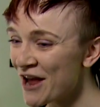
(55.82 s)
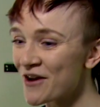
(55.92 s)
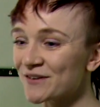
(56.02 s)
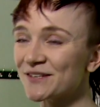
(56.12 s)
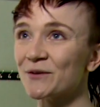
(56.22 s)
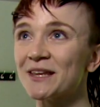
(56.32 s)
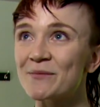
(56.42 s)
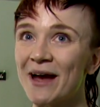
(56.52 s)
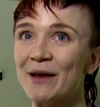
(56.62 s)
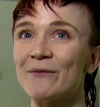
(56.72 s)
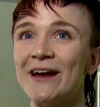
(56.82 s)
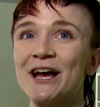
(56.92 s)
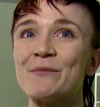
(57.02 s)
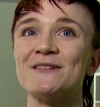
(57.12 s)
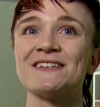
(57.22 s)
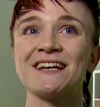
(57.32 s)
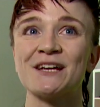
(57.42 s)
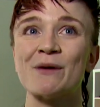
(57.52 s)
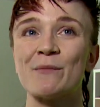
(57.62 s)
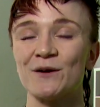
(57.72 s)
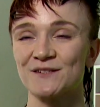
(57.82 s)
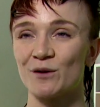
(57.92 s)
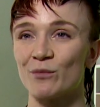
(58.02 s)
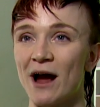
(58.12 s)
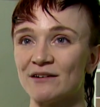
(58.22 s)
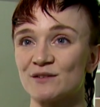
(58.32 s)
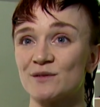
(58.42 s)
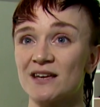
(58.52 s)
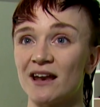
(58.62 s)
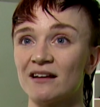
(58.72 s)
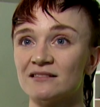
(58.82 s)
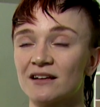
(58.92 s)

It was a really bad breakup, and suddenly my personal practice was getting a